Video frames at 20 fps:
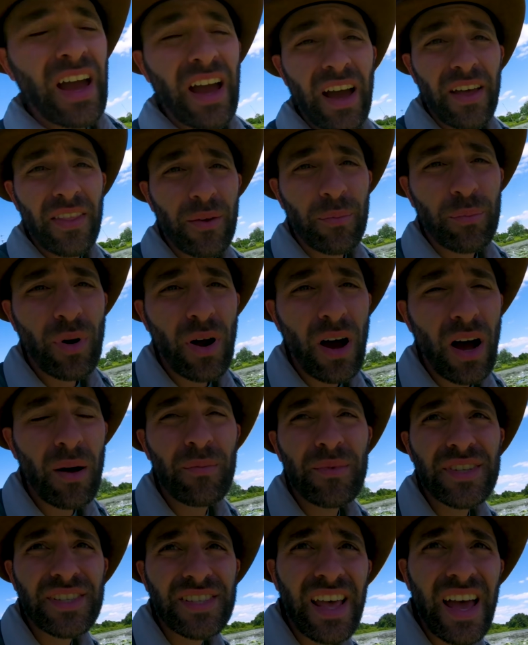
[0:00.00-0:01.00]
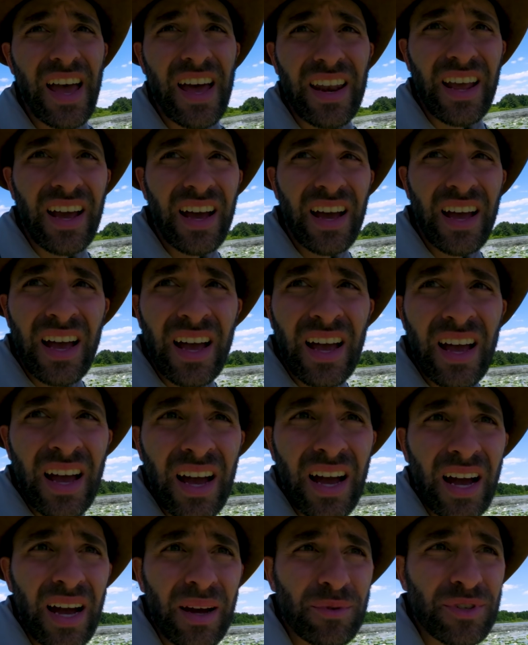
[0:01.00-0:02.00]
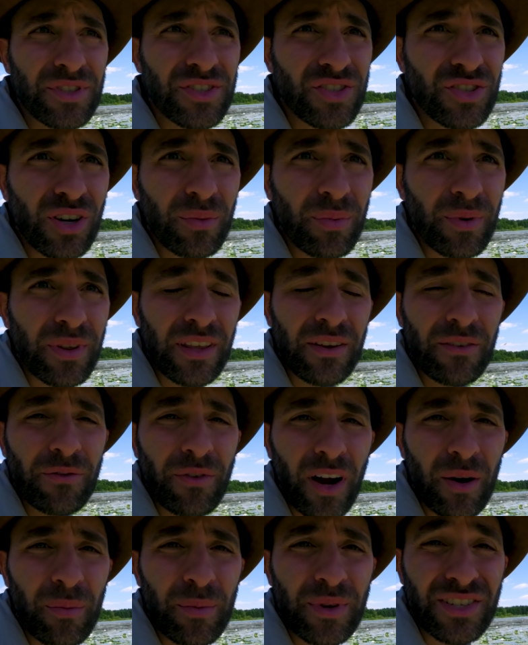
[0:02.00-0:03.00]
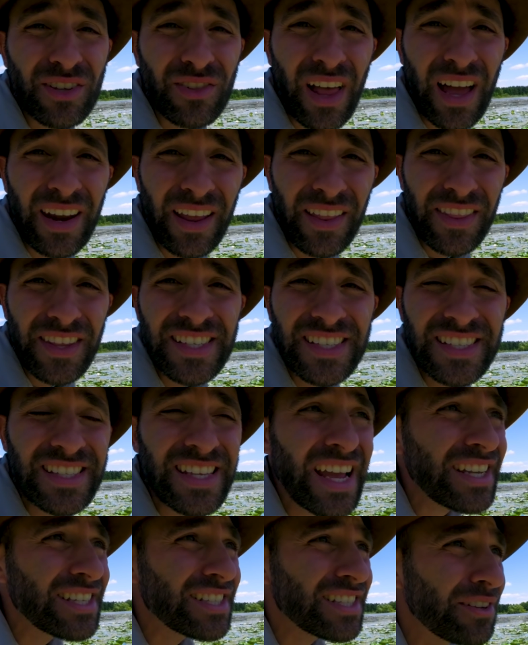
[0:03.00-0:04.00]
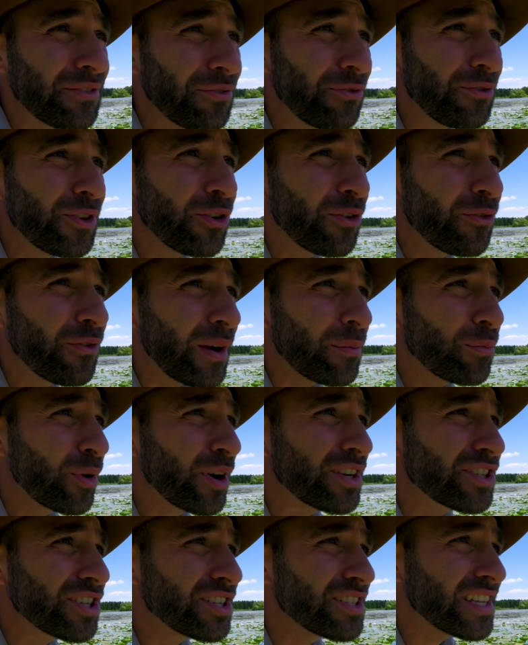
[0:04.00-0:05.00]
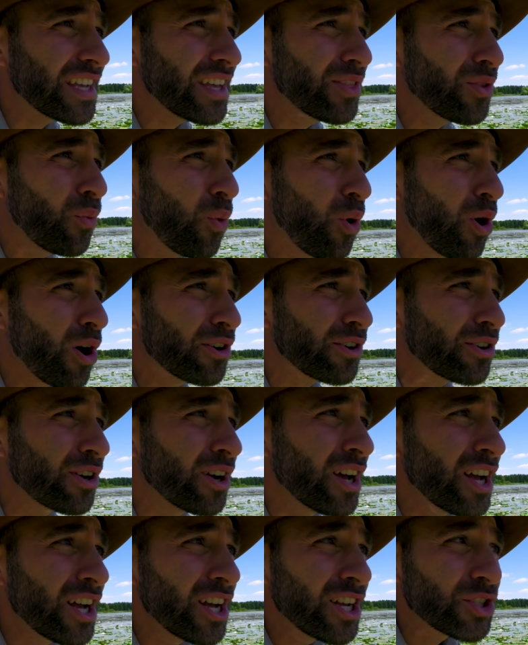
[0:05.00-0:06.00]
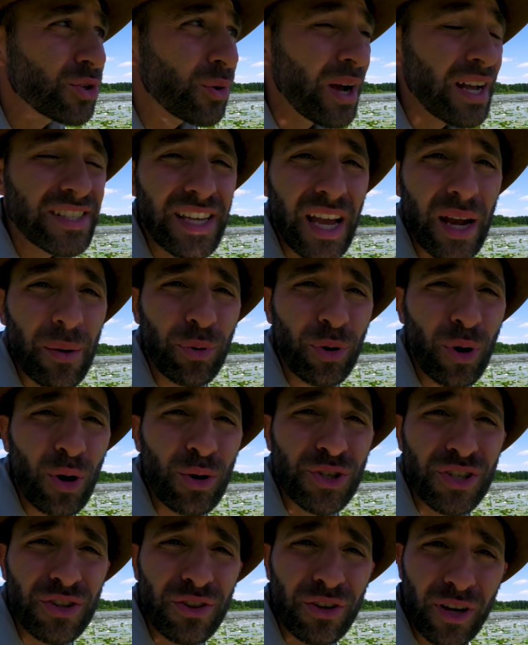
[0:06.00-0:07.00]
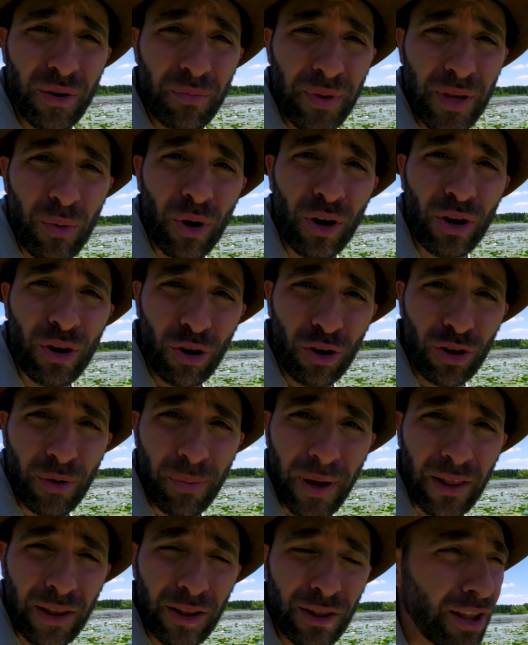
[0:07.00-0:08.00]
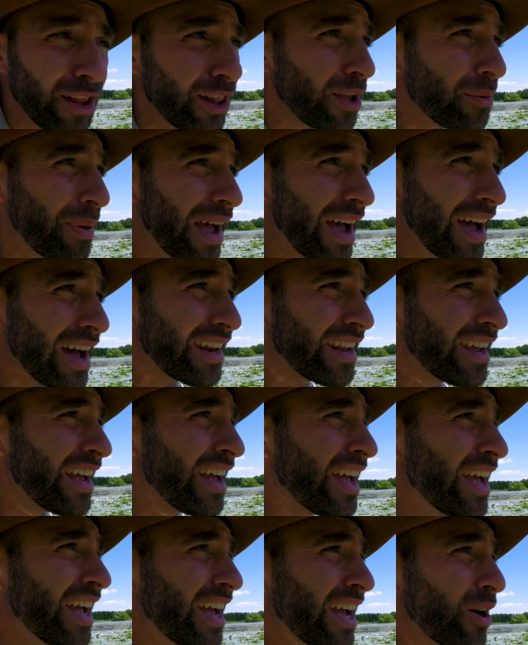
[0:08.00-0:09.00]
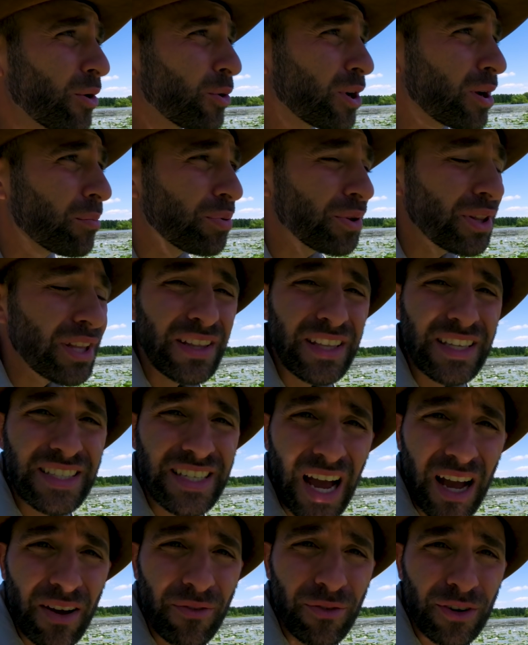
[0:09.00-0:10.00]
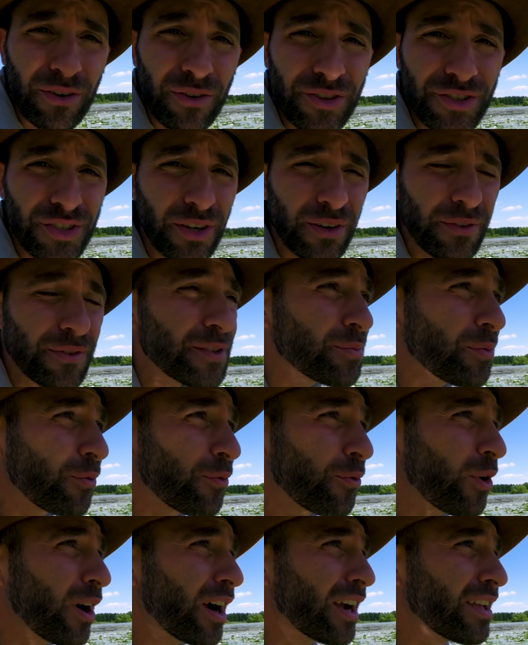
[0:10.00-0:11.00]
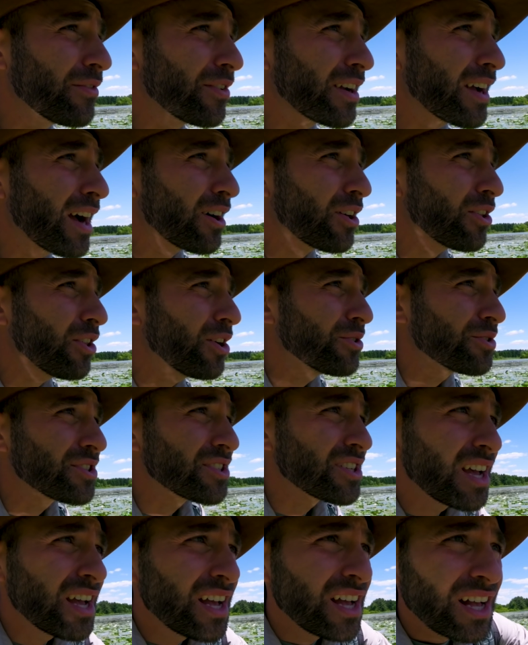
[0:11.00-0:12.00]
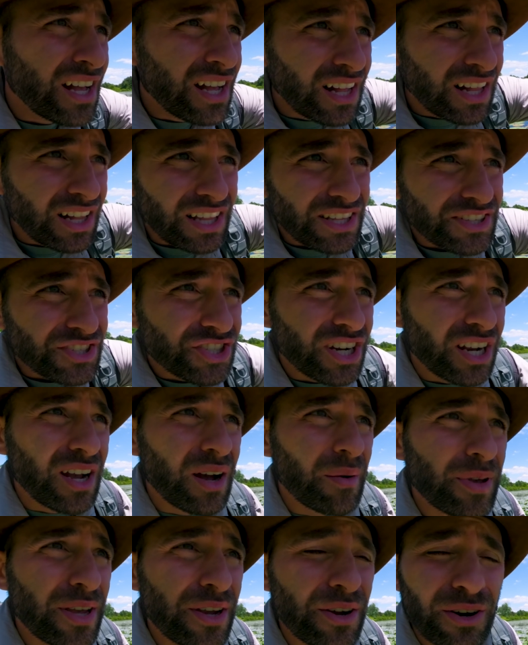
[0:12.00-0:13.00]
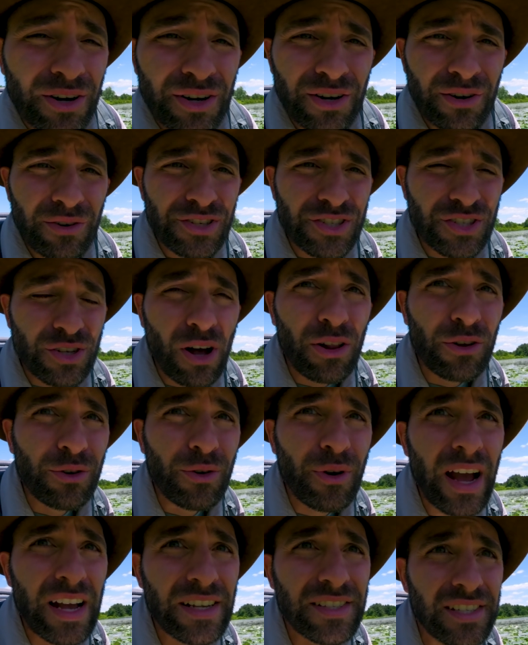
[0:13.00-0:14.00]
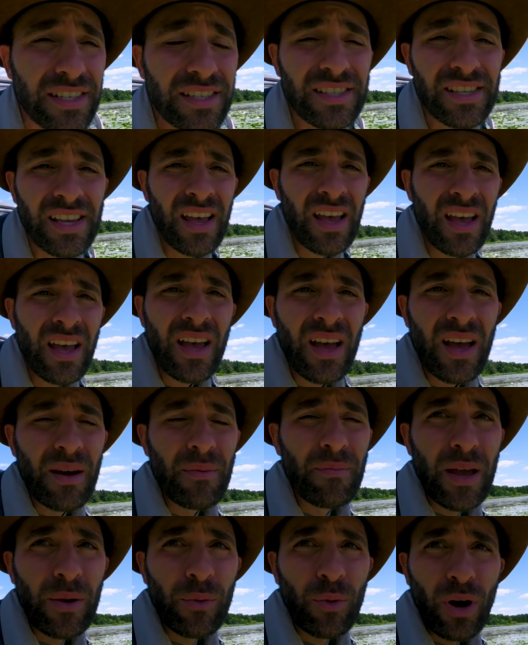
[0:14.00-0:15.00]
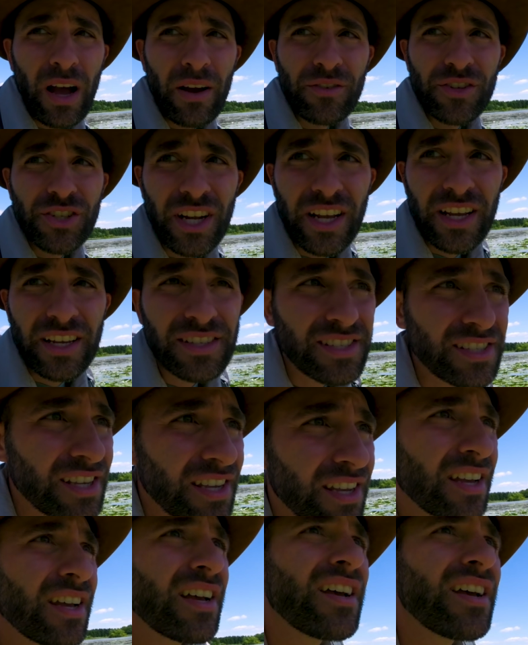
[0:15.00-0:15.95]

And the problem is that I'm disturbing the environment a lot. Now these snakes can feel vibrations in the water. So as I approach, there could be one curled up on the lily pad who completely dive under the surface before I even got close. Let's check up here near these taller grasses. Maybe we'll have a chance.